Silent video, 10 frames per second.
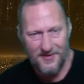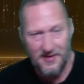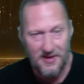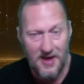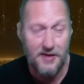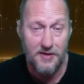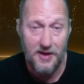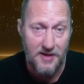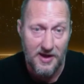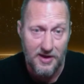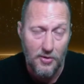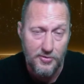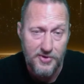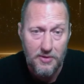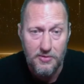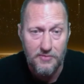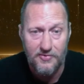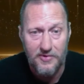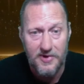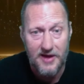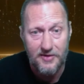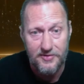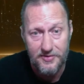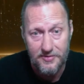and like a hotel room for a night or two,